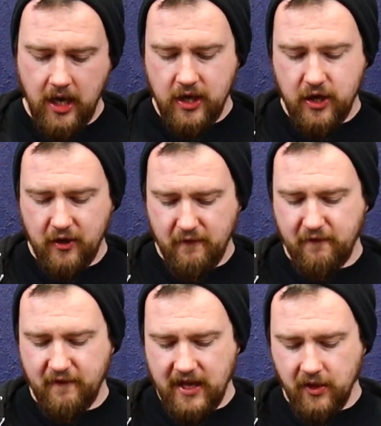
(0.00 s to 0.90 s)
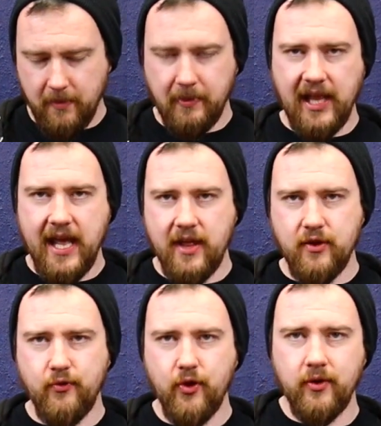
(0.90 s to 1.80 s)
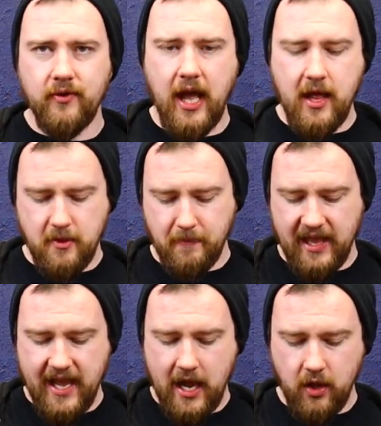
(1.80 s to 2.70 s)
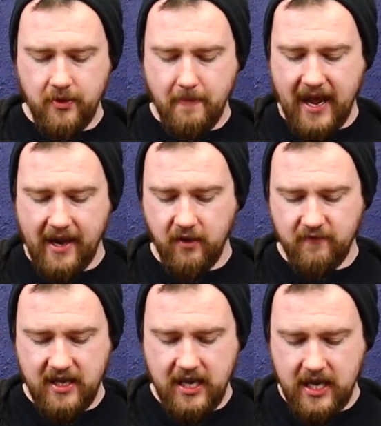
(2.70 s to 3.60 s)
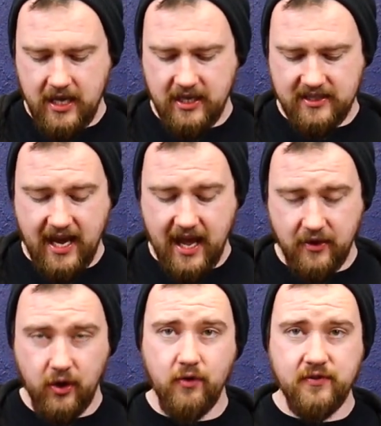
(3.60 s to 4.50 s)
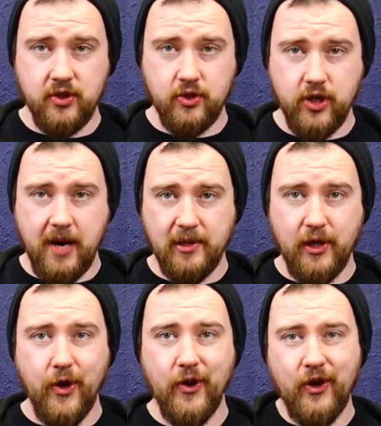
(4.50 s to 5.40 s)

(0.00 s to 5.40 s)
you can feel the plate of the plate on the back of the guitar that covers the tremolo